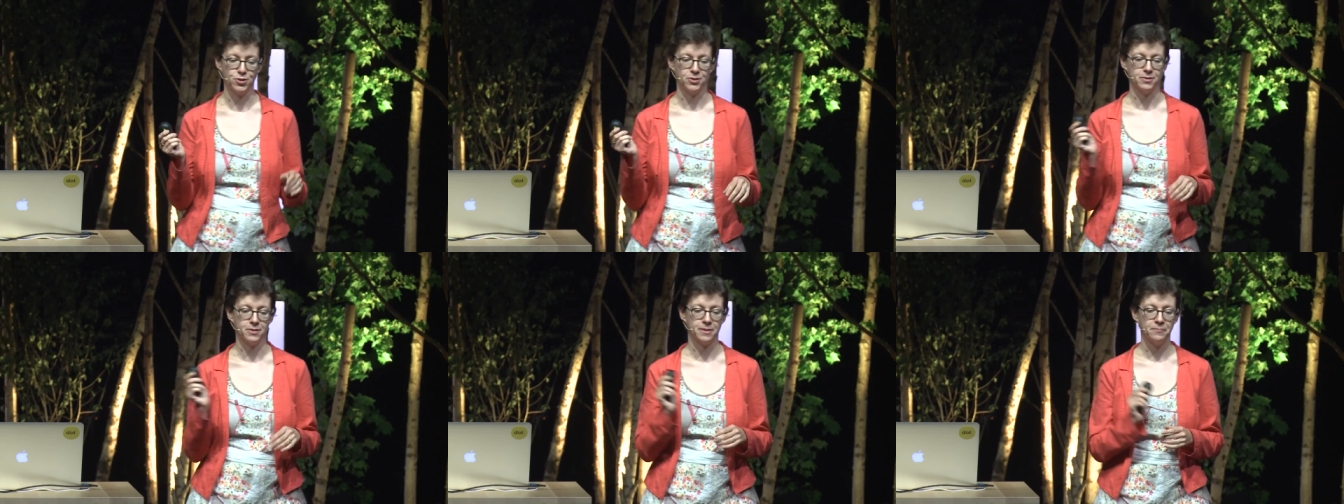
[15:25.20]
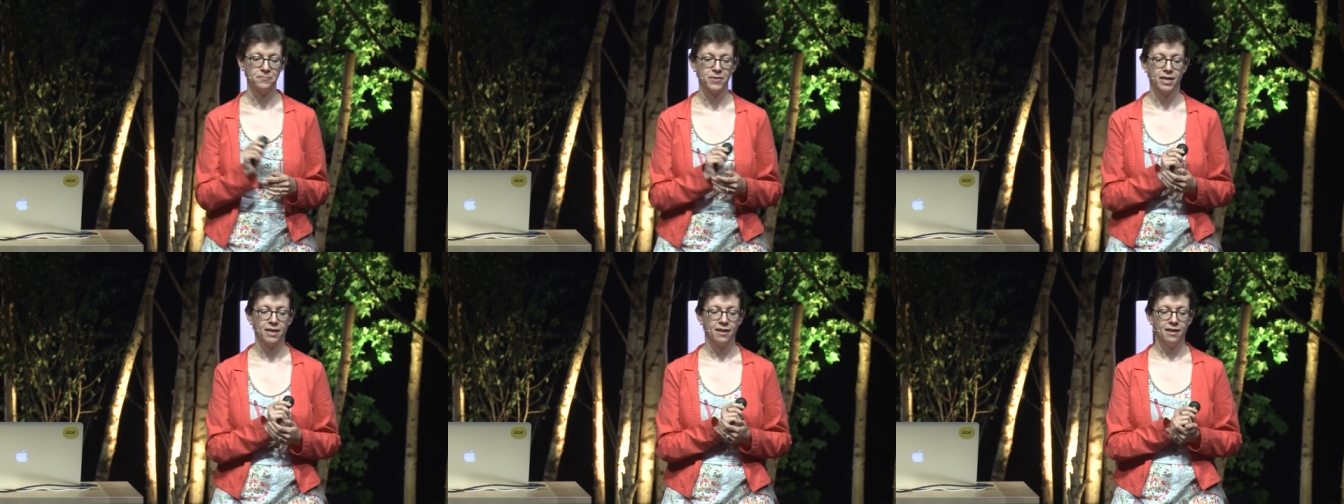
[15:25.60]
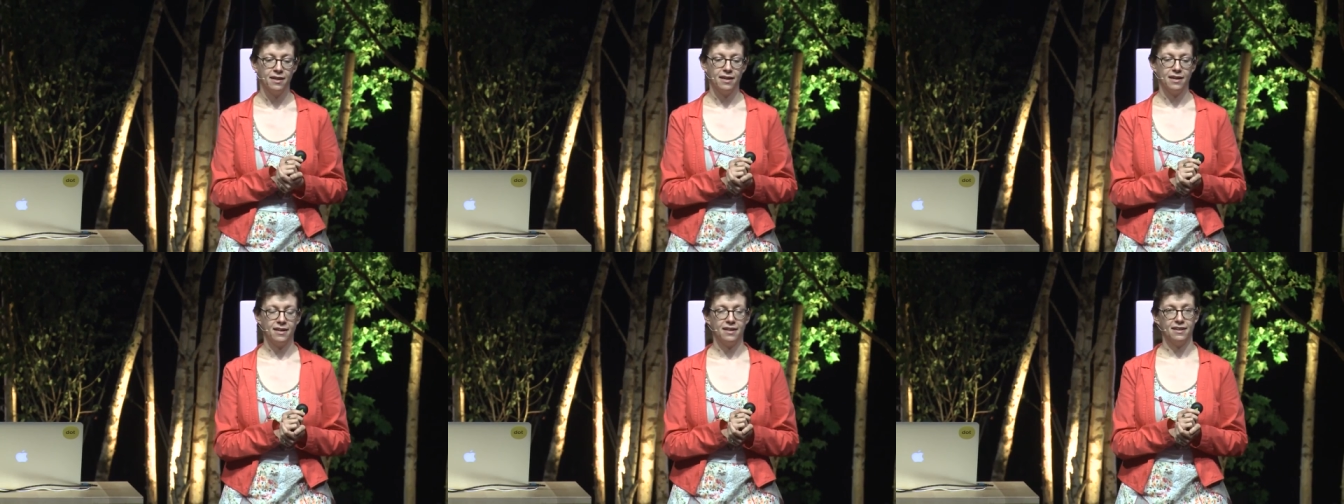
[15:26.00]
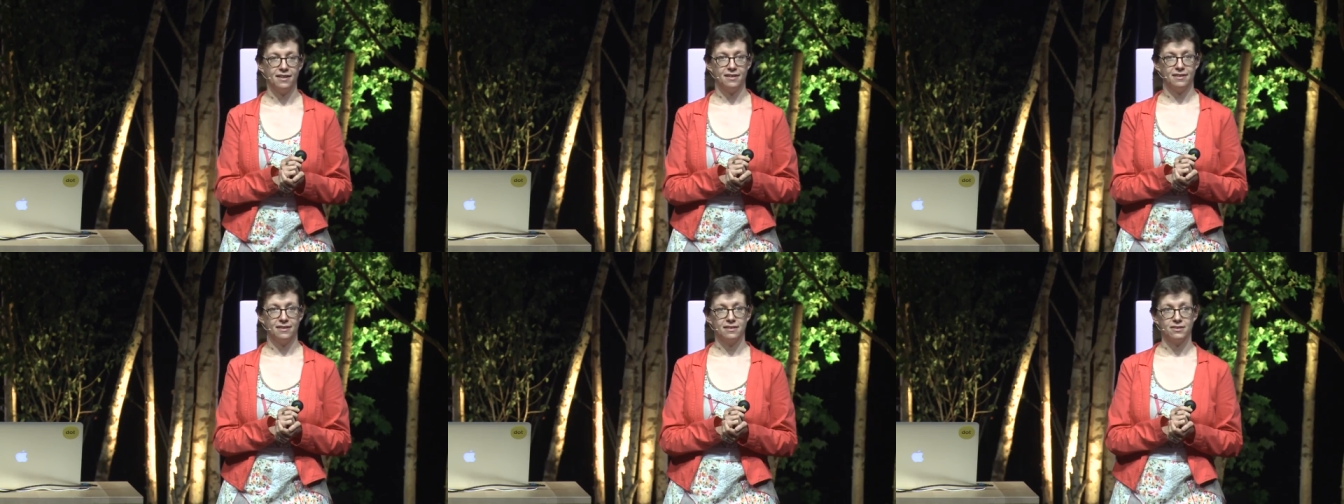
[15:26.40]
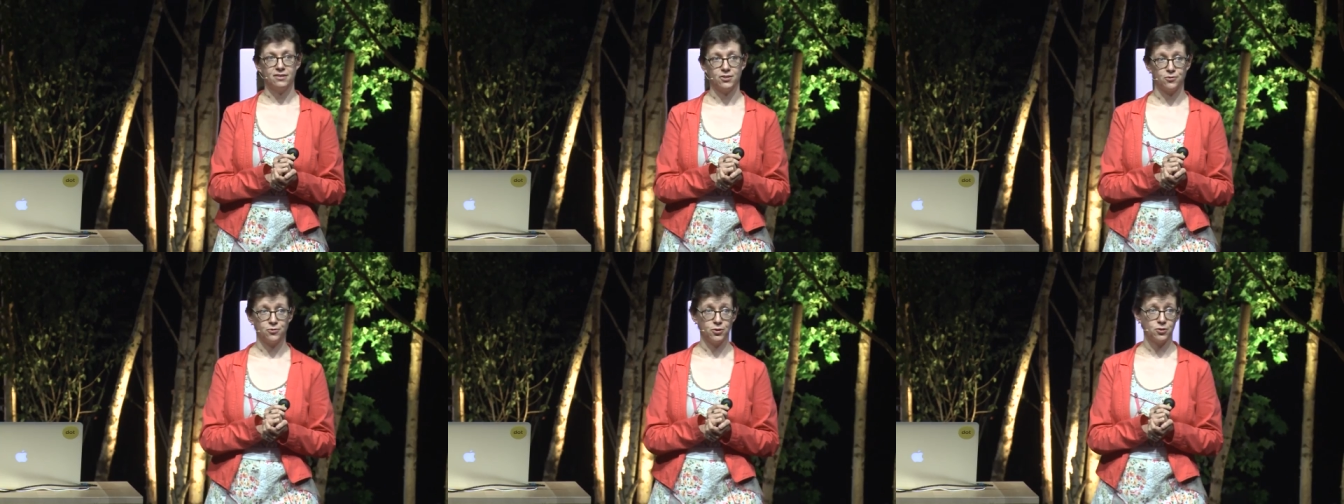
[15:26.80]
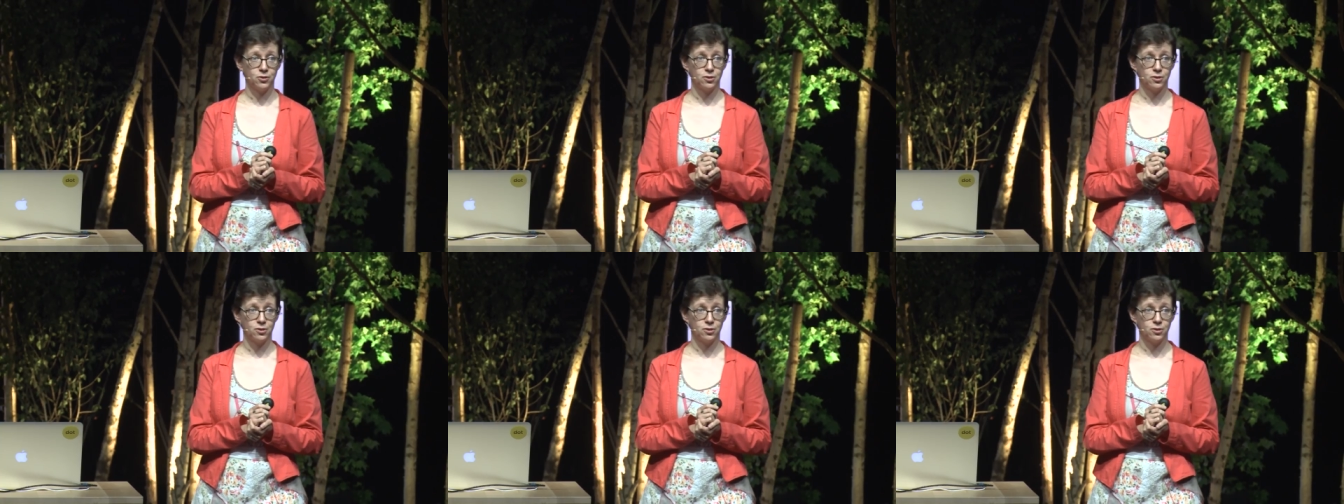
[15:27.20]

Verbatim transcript: solutions. Uh, so the